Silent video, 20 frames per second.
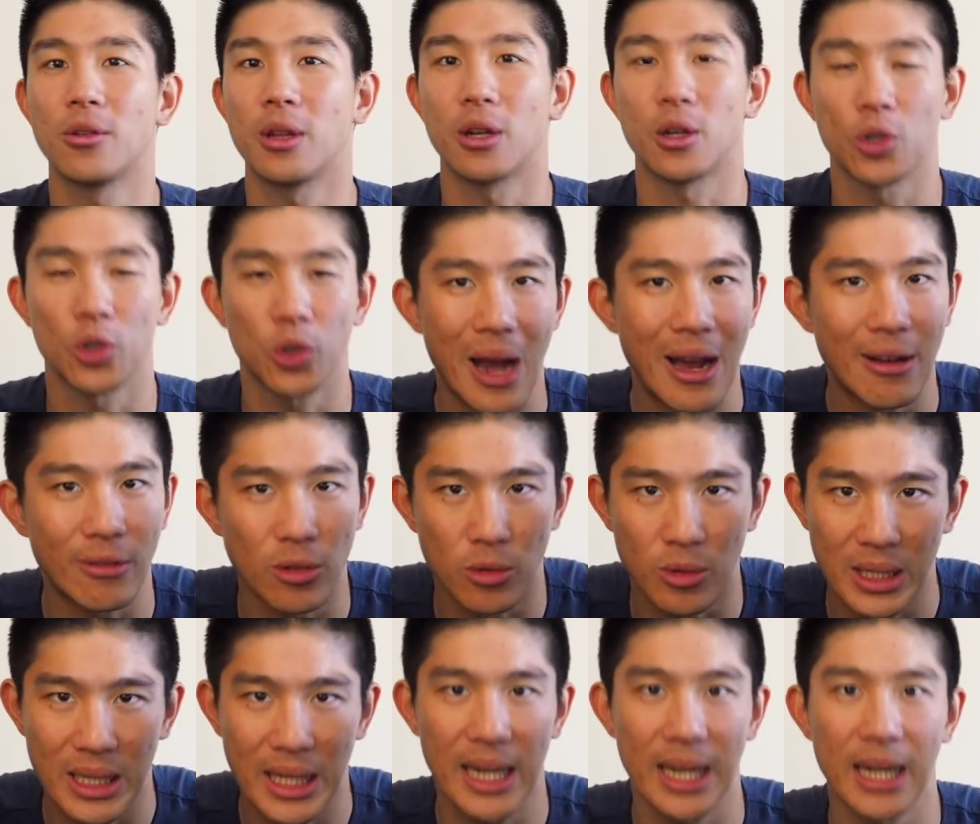they are travel
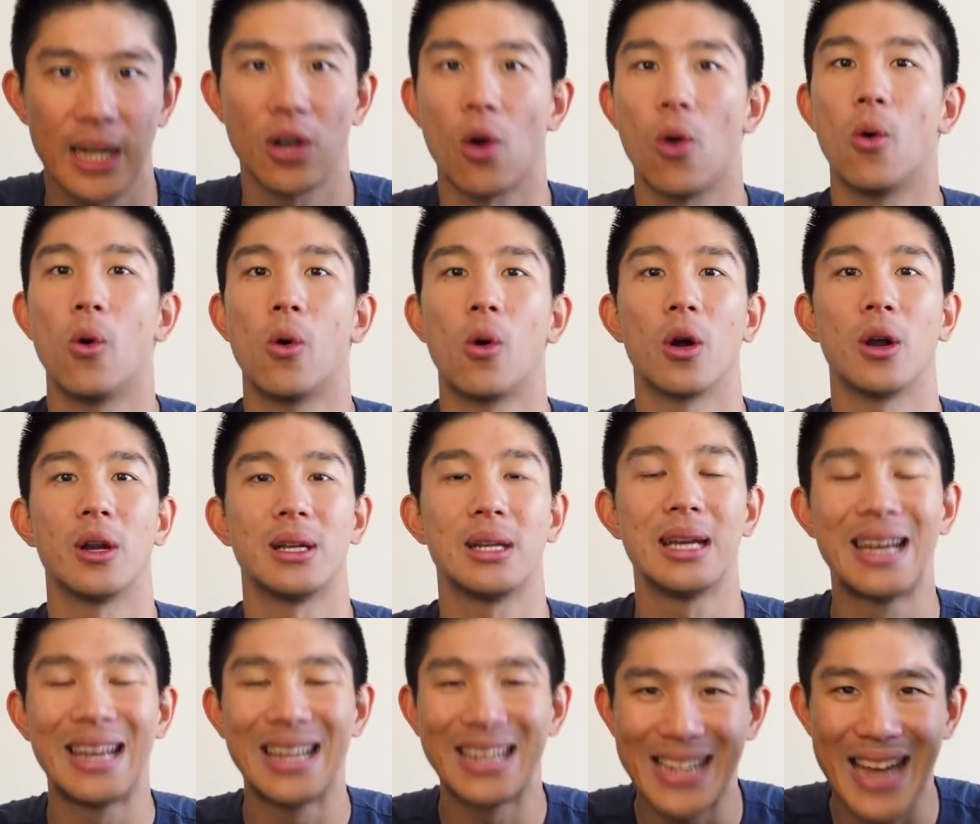related or
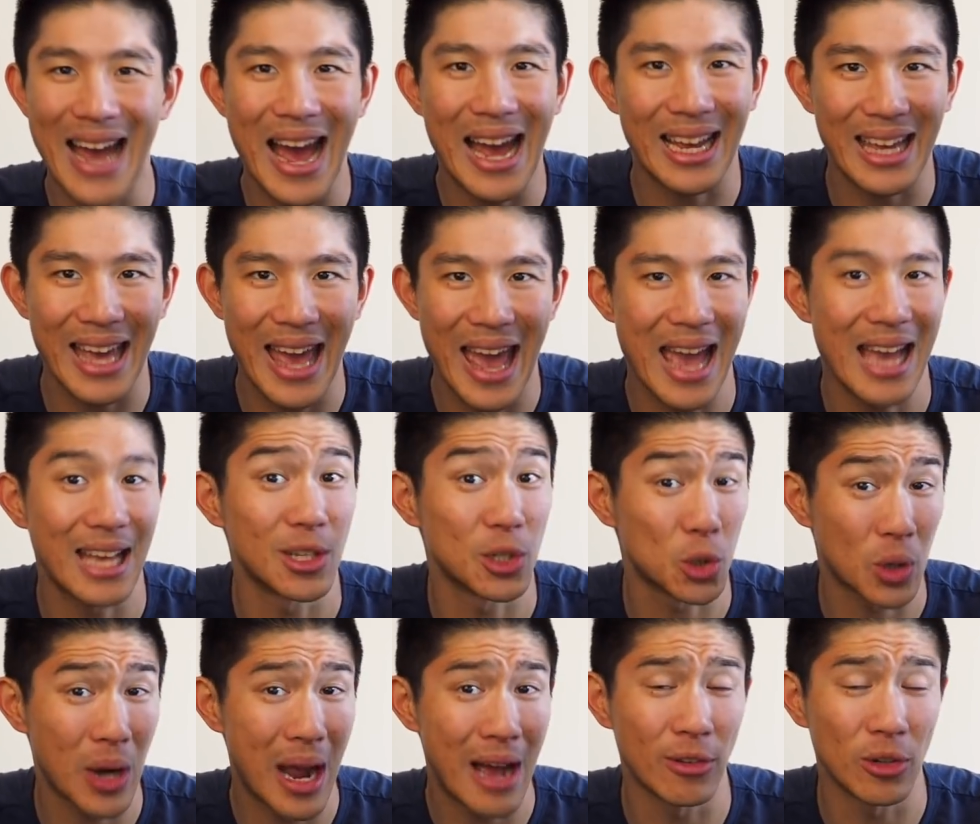tech and
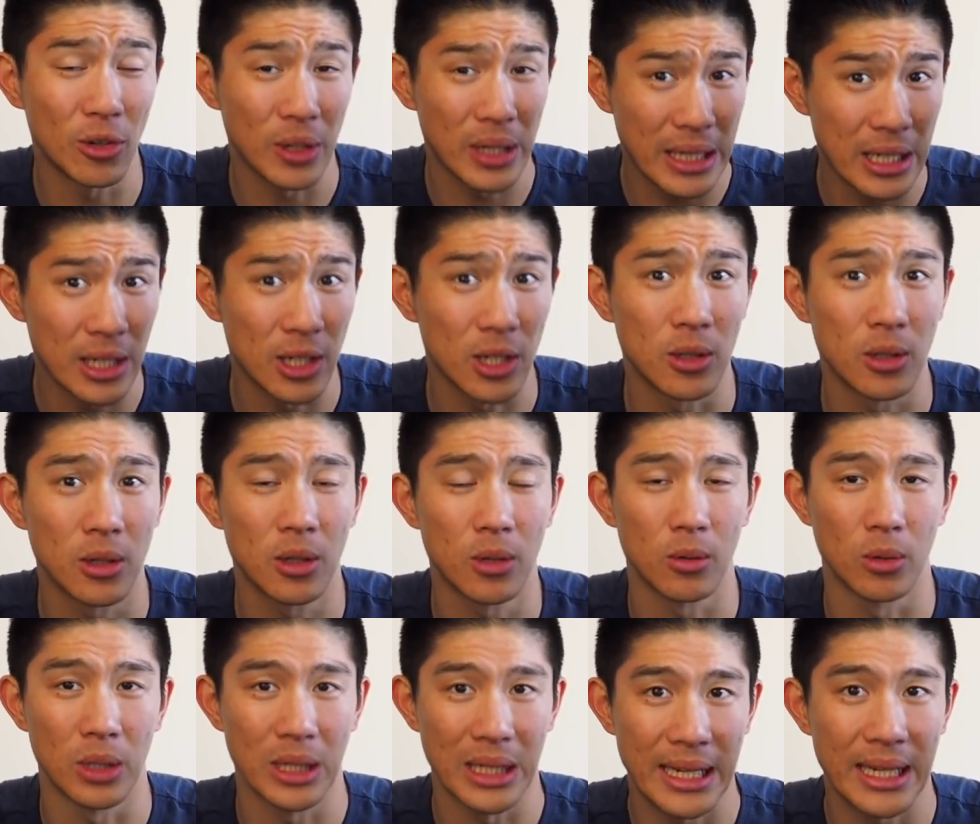travel gear
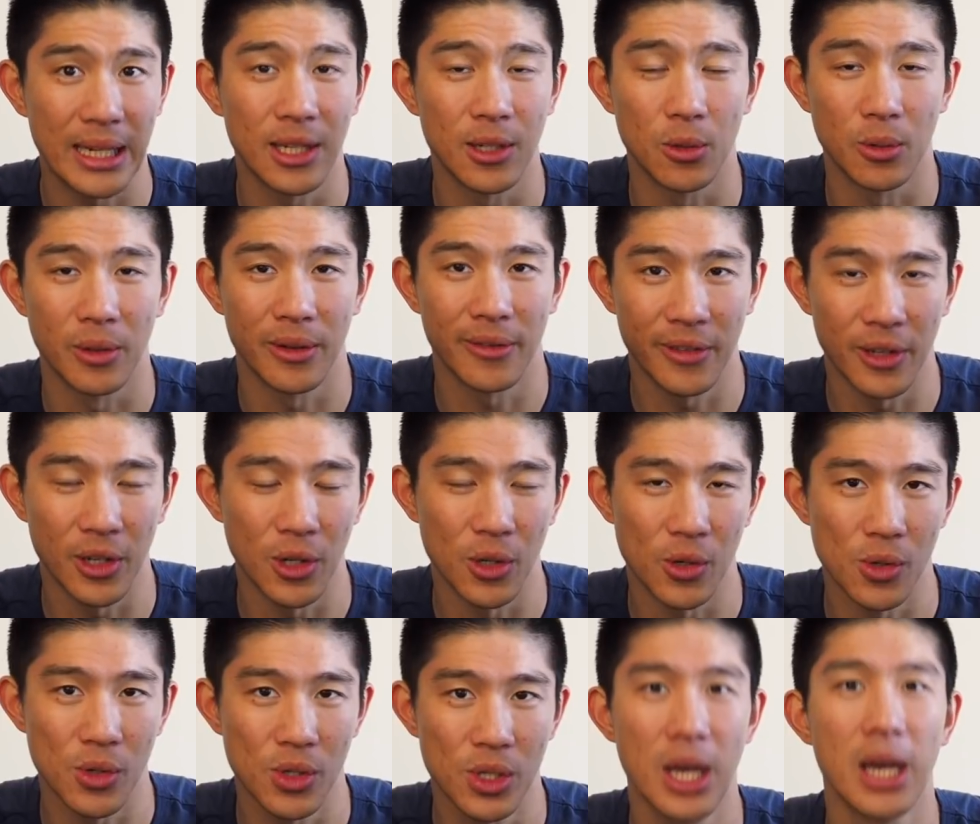related
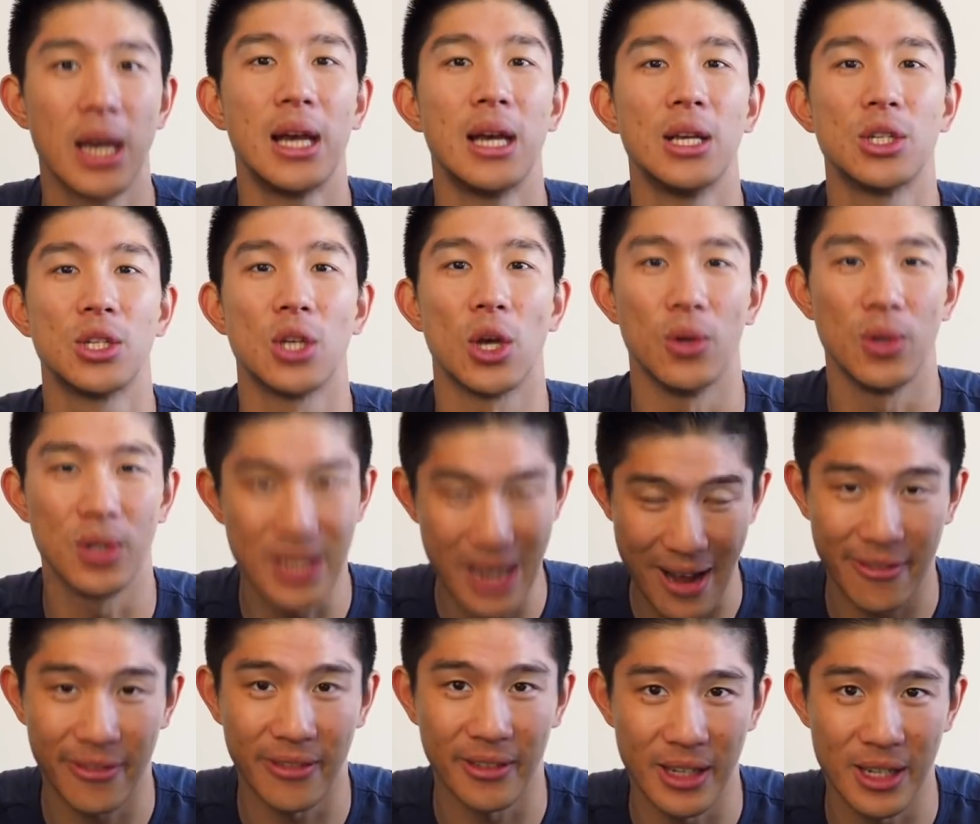reviews. So
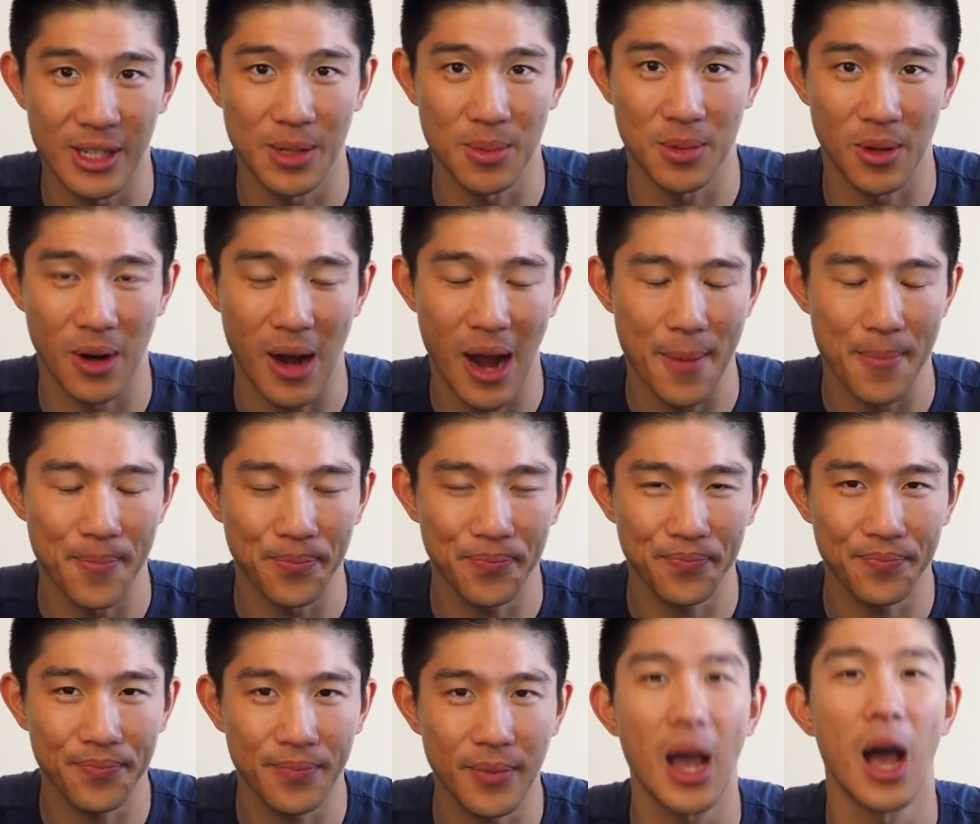definitely subscribe.
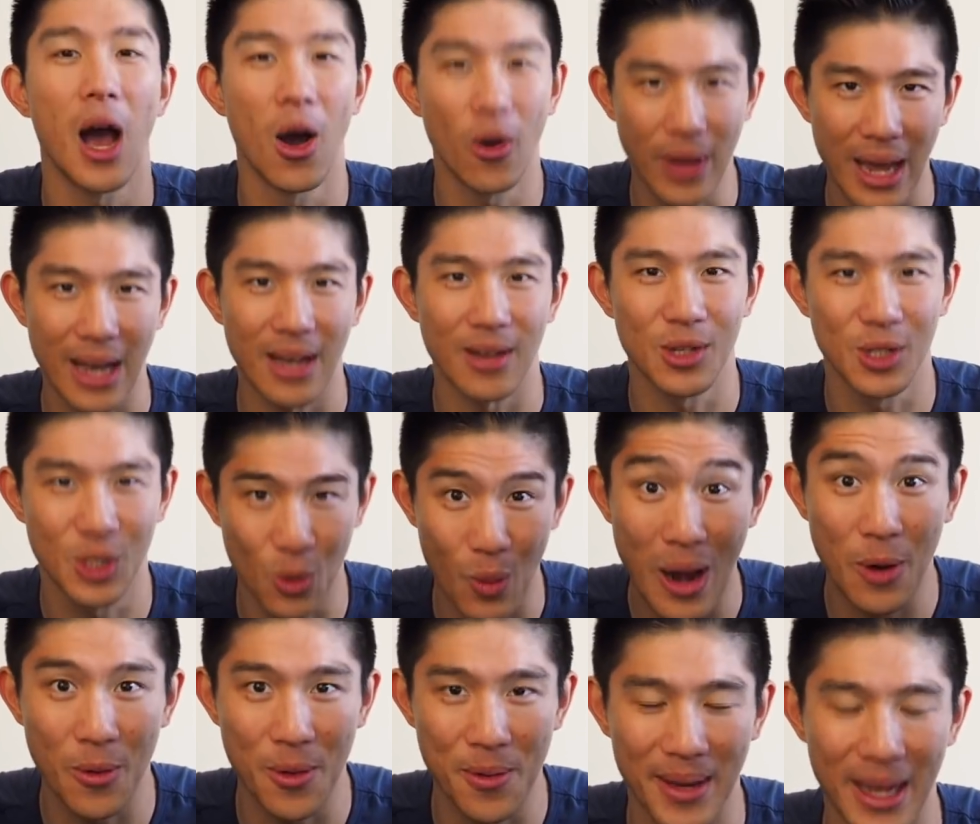Okay, so
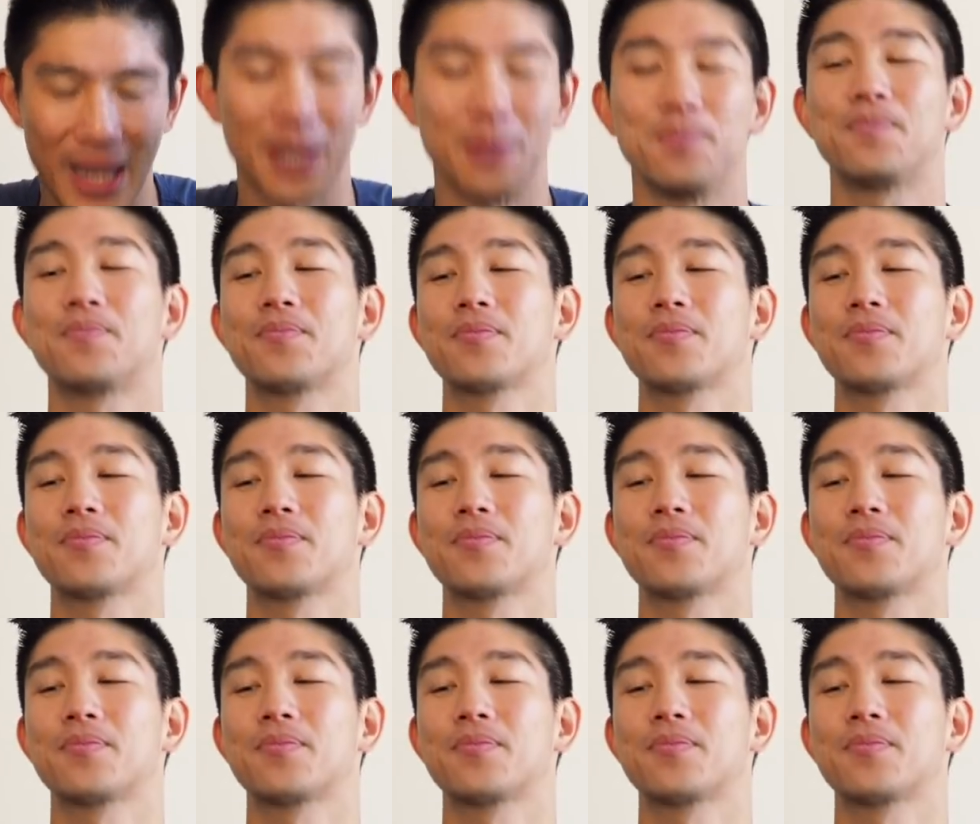why don't we begin?